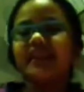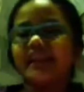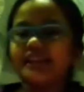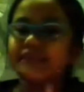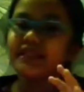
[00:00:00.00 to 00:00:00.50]

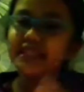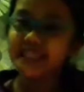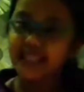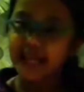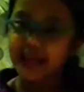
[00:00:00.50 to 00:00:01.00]
gets me to
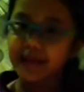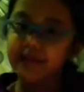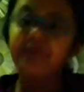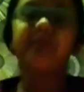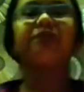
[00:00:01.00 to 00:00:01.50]
sleep.
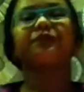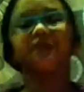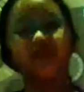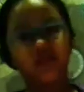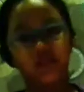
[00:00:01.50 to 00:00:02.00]

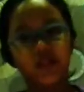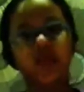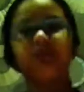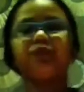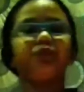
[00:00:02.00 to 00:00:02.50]
So
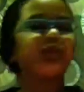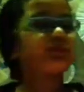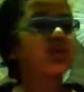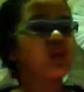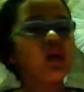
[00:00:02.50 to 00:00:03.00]

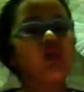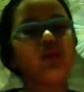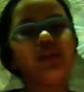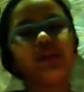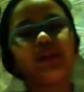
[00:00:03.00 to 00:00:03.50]
what you